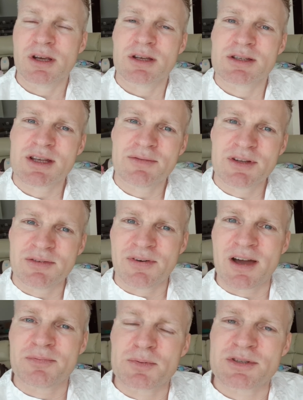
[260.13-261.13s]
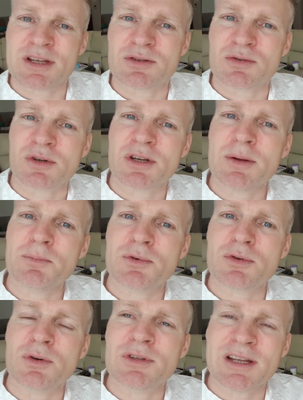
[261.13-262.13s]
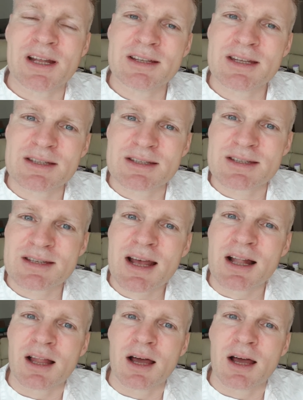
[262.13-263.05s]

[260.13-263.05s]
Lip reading: 75% to crypto that I didn't sell.